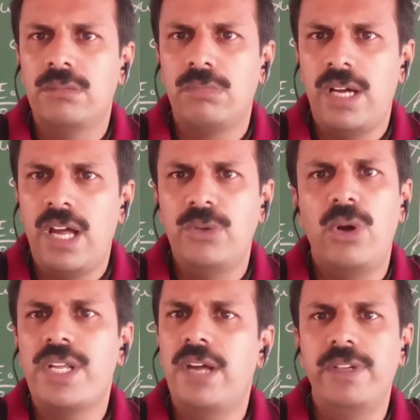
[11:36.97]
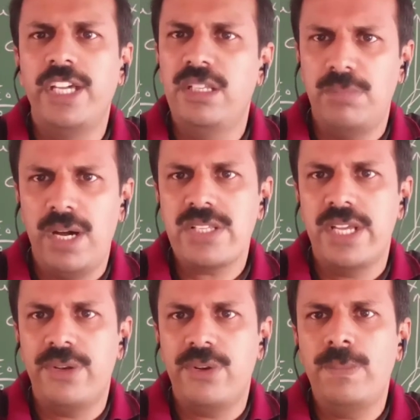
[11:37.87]
not having any mass
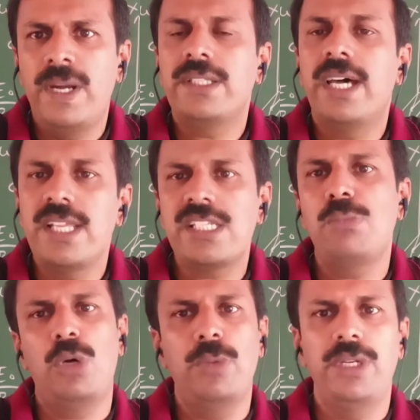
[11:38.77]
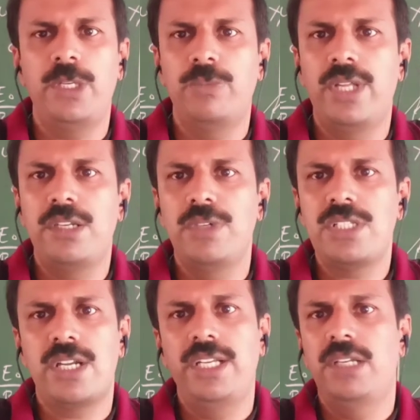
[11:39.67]
and all, but there is a momentum that we
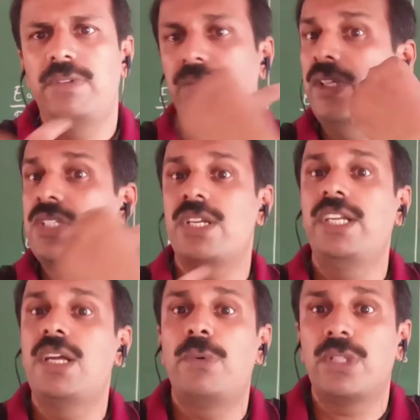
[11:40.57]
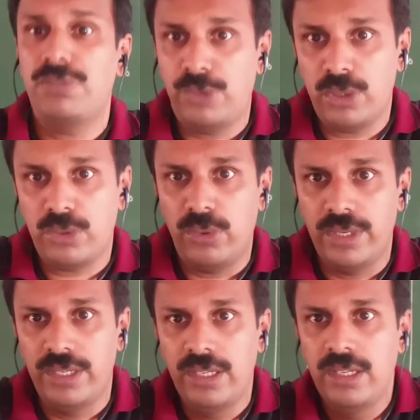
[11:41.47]
studied when we studied about the
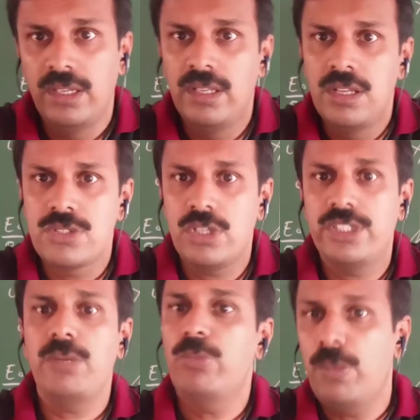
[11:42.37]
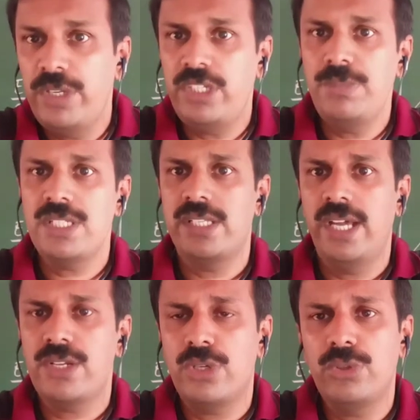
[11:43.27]
photon. So that momentum is
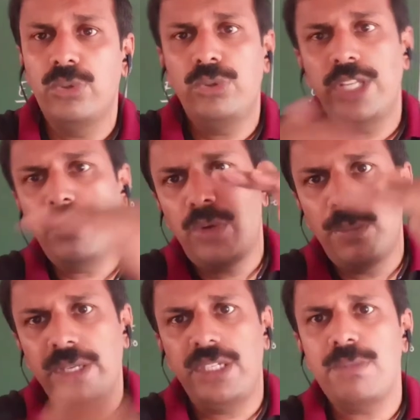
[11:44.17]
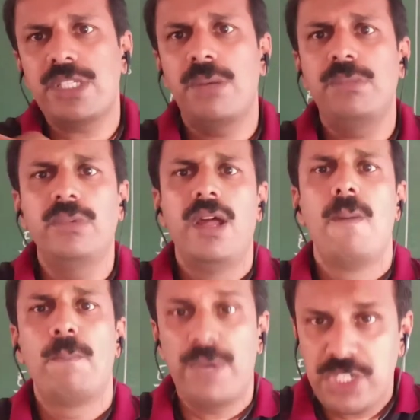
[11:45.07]
there. So due to that momentum,
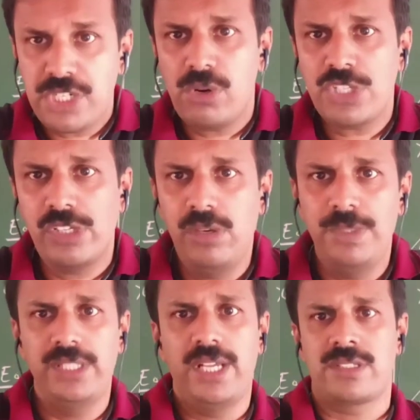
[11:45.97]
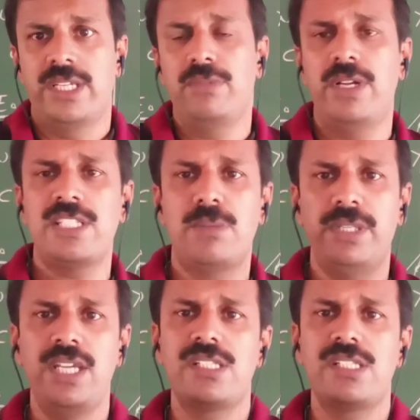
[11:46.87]
some pressure also will be there. Then when something is